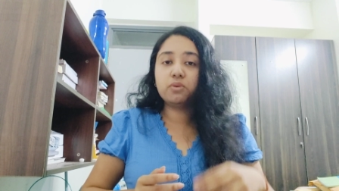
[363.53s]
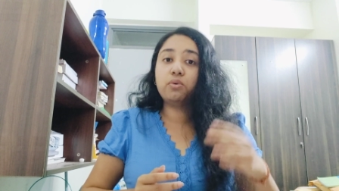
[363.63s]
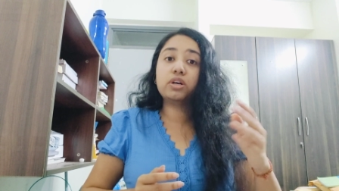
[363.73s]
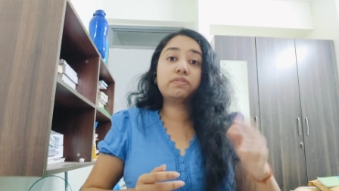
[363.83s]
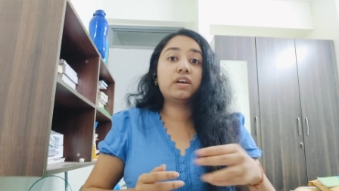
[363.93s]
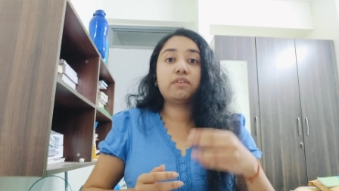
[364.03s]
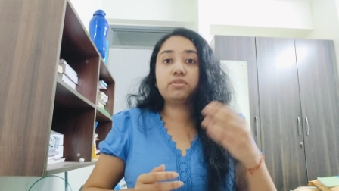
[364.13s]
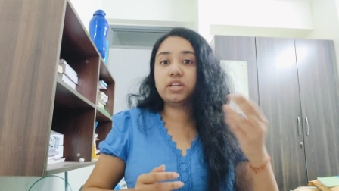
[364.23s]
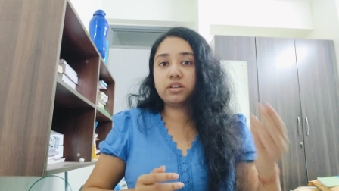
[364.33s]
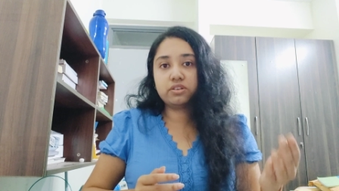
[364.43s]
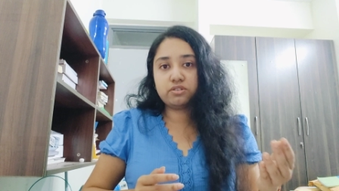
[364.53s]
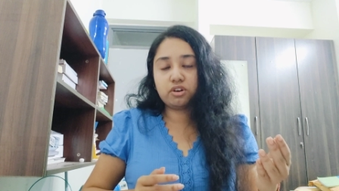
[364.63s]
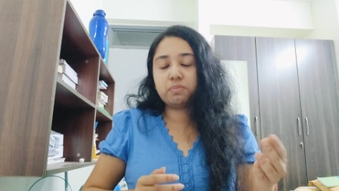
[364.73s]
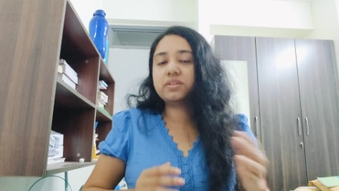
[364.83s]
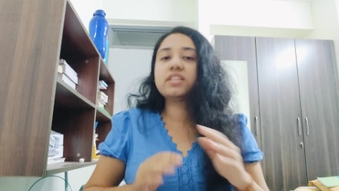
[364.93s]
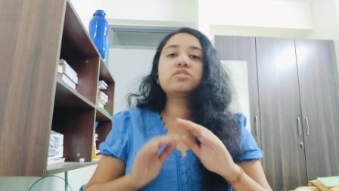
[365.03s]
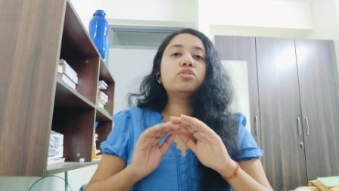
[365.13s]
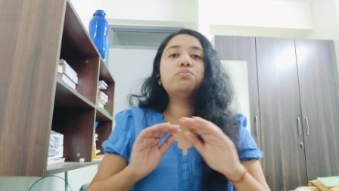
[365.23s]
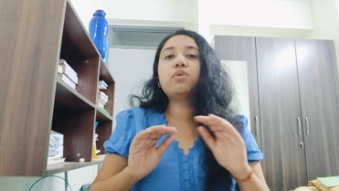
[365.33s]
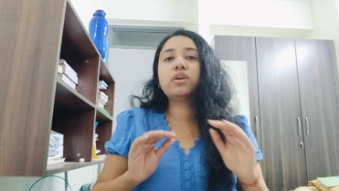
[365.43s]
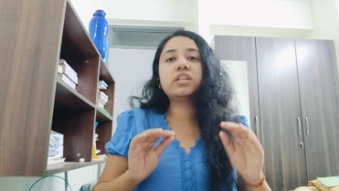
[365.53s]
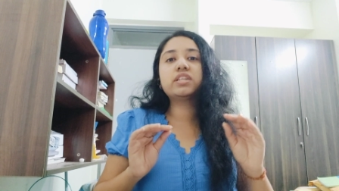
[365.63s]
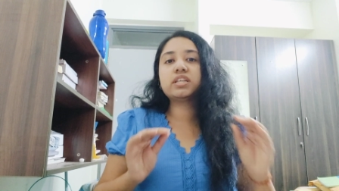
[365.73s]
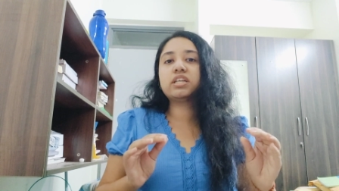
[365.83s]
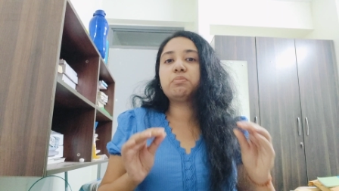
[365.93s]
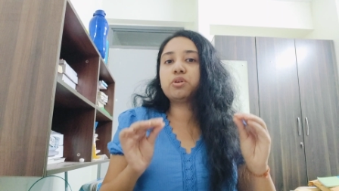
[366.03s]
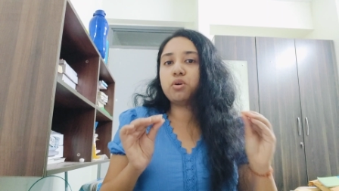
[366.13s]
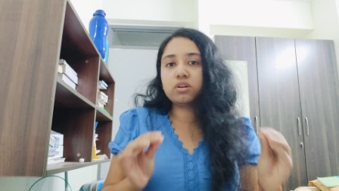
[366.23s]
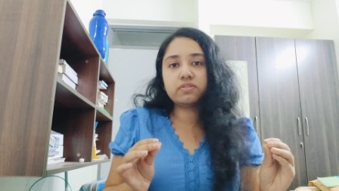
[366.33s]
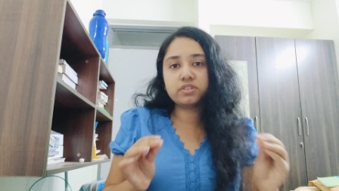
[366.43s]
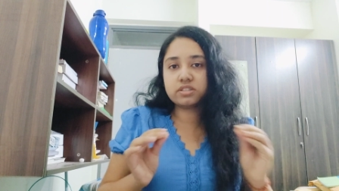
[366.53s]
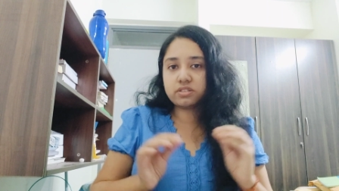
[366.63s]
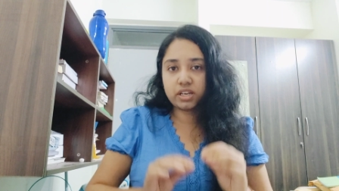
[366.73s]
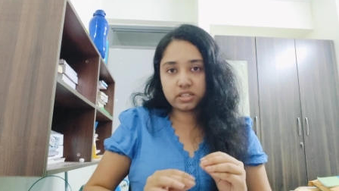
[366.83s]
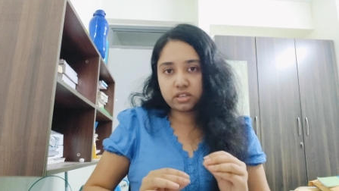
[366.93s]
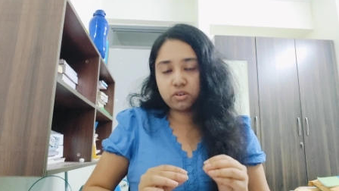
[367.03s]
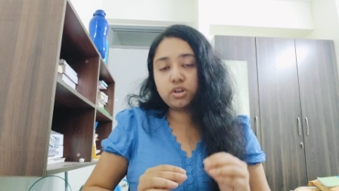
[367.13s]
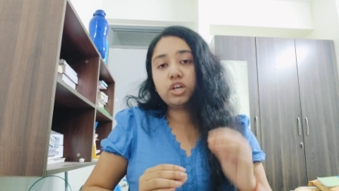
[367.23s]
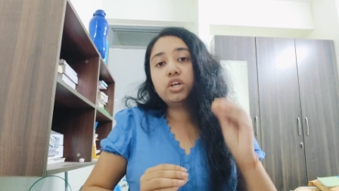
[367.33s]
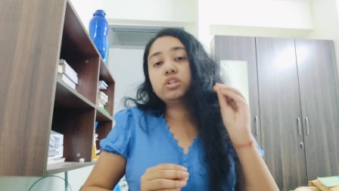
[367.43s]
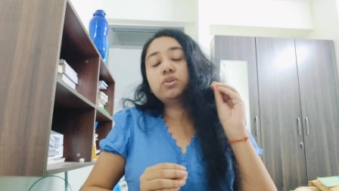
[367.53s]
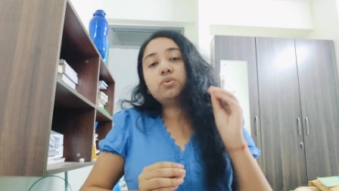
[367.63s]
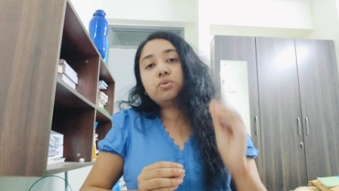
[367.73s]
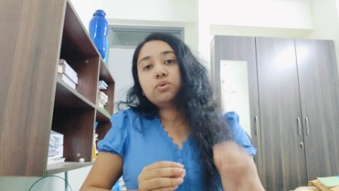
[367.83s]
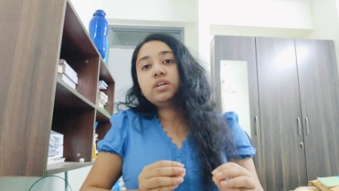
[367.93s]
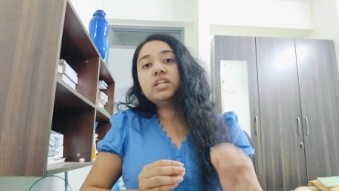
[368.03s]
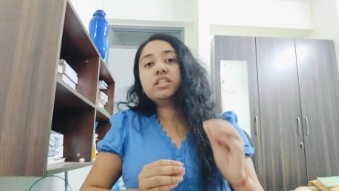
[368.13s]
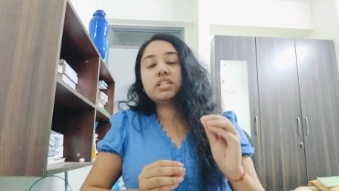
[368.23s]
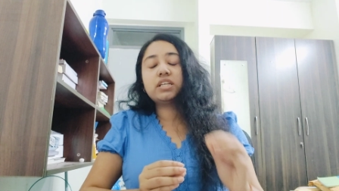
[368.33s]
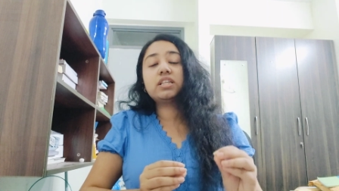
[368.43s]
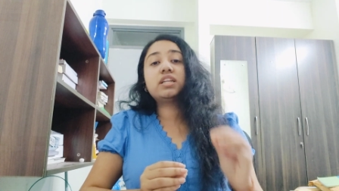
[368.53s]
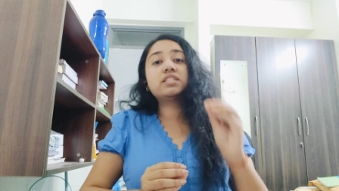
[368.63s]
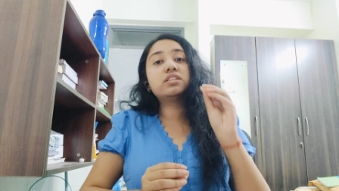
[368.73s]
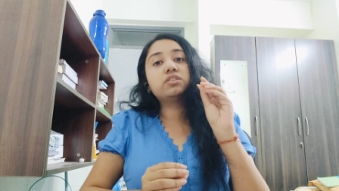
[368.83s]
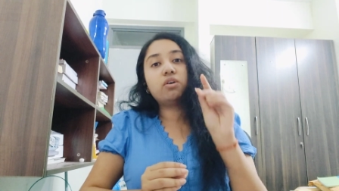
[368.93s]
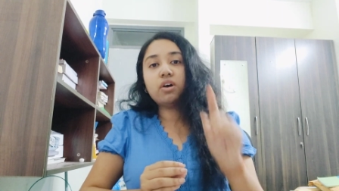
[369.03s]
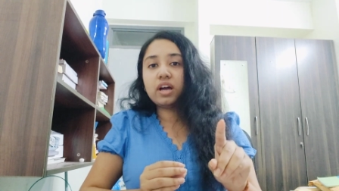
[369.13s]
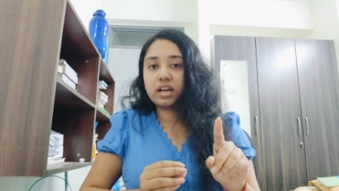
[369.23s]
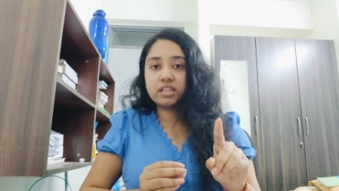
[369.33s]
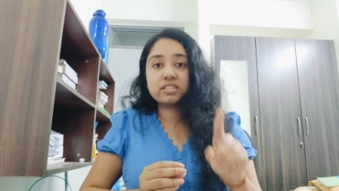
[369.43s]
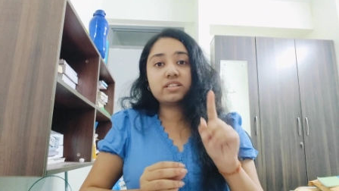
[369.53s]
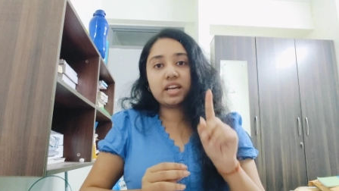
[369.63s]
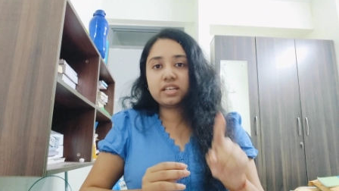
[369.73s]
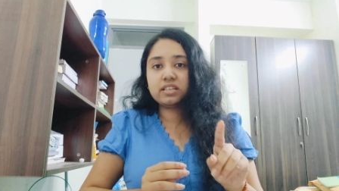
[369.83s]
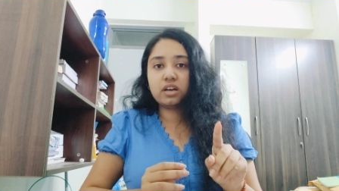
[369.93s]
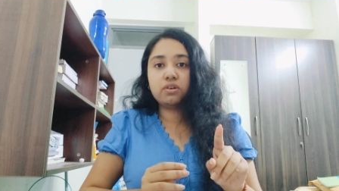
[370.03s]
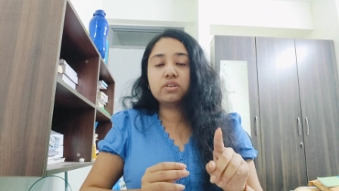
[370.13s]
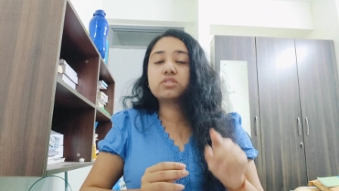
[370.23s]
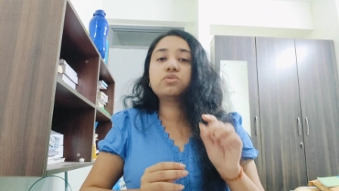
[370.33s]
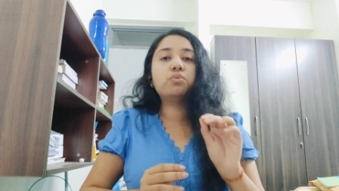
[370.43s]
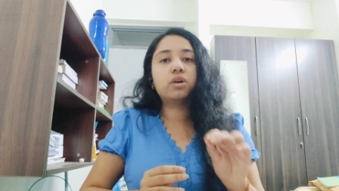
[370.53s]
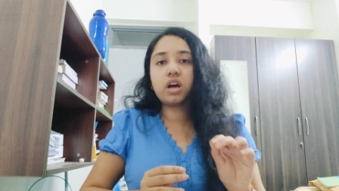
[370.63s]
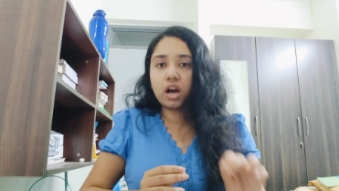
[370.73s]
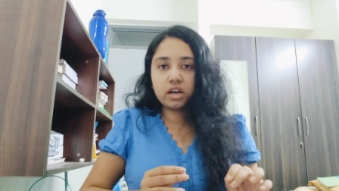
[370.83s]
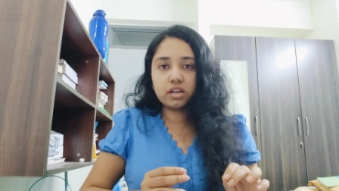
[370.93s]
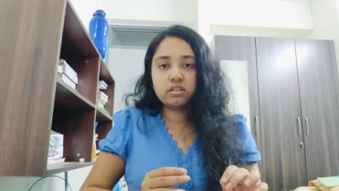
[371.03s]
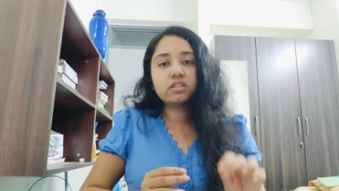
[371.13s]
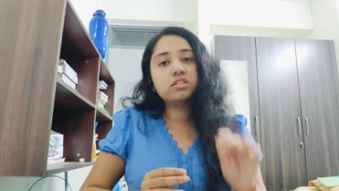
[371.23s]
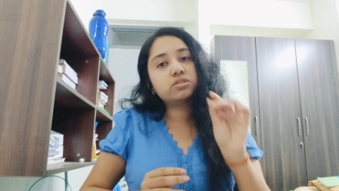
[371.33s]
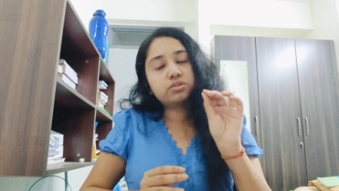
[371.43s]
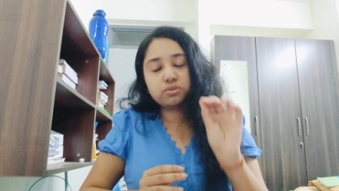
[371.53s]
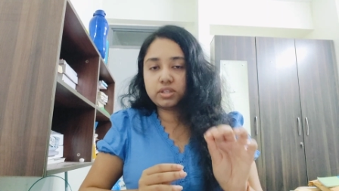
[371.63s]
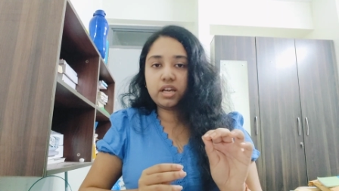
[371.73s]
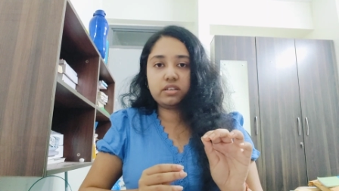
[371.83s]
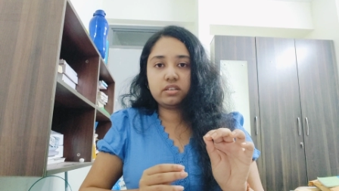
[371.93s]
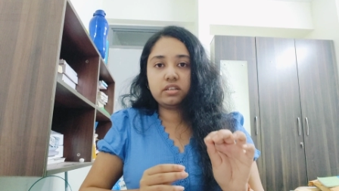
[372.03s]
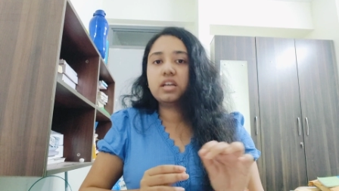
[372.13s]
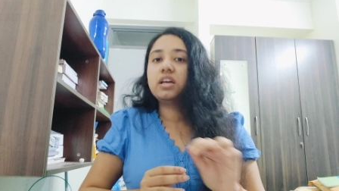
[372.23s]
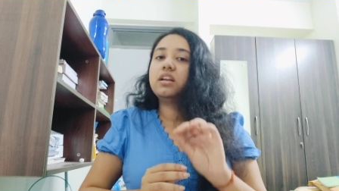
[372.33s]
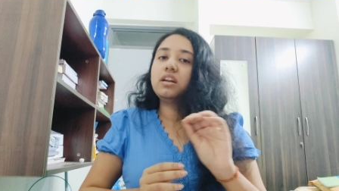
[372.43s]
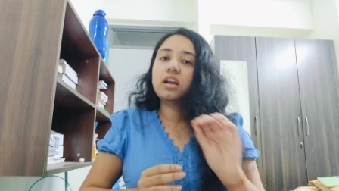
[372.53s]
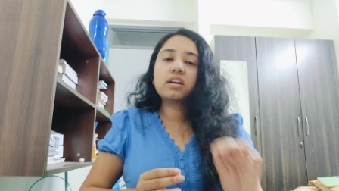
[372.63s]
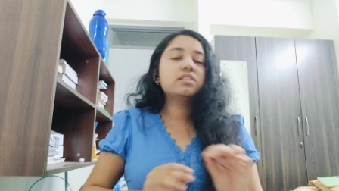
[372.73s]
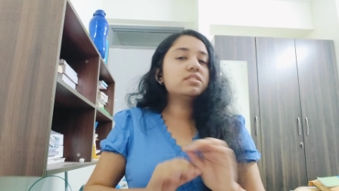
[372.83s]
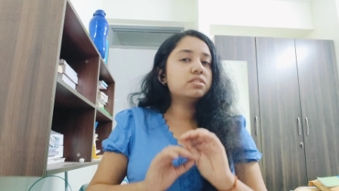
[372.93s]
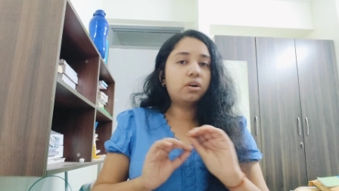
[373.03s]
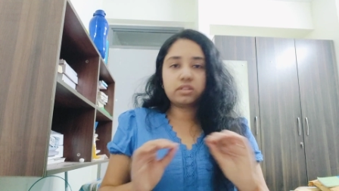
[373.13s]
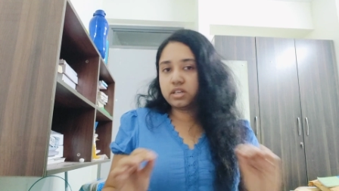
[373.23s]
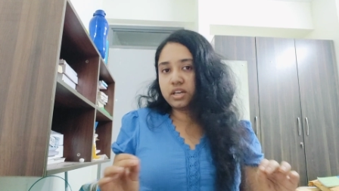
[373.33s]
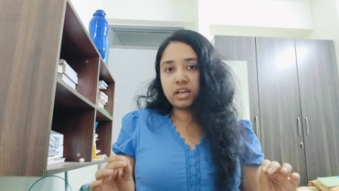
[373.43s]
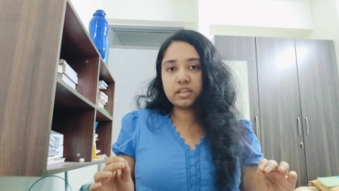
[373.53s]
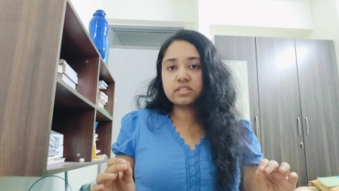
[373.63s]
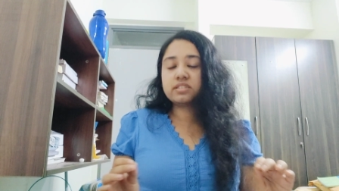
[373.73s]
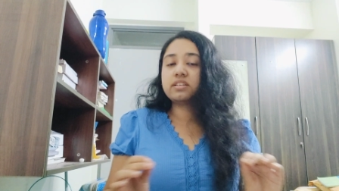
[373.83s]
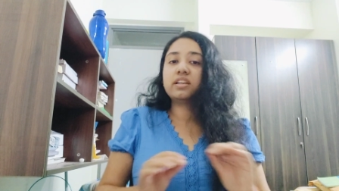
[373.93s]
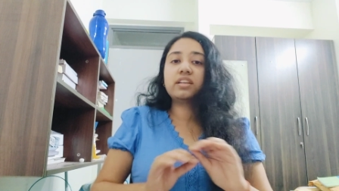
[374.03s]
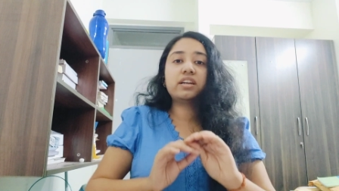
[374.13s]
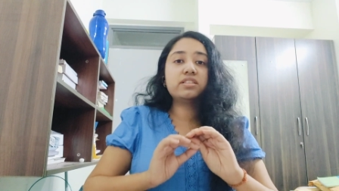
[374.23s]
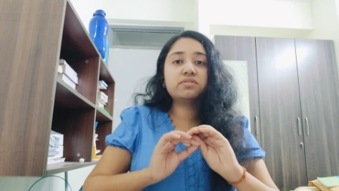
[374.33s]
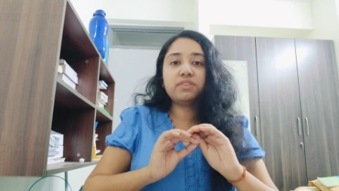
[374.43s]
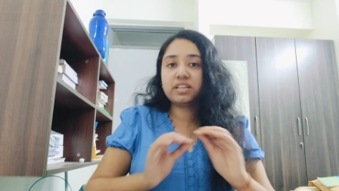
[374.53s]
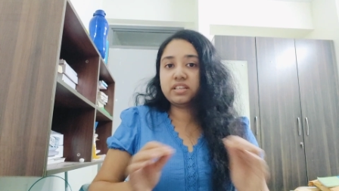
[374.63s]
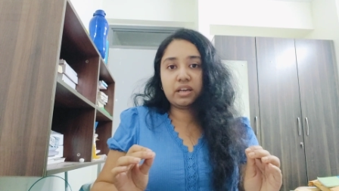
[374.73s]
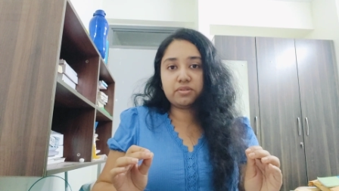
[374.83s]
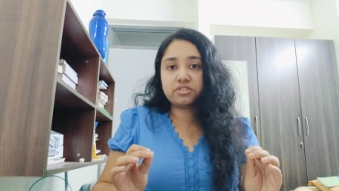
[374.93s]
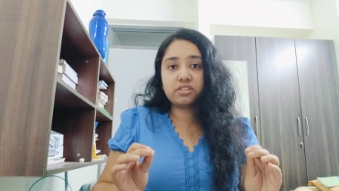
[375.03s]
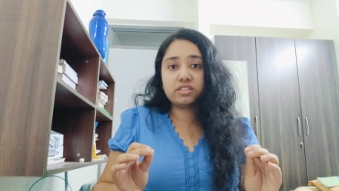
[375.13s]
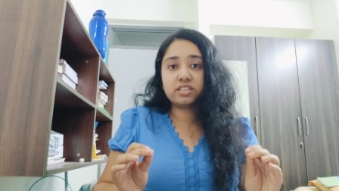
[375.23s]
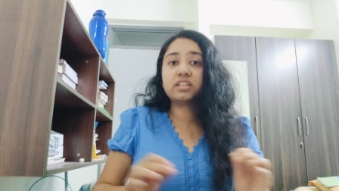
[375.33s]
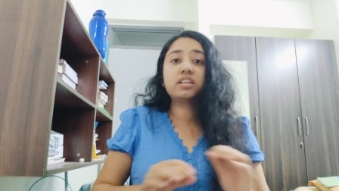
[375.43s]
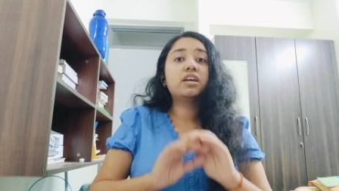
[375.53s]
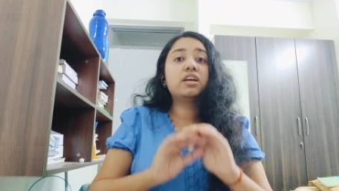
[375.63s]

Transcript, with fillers: What if I have to take a drop? There's no point in thinking about all of this right now. The only thing that is in your hands right now is to work hard. So do that. Luck is not in our hands, and that is a very natural thing.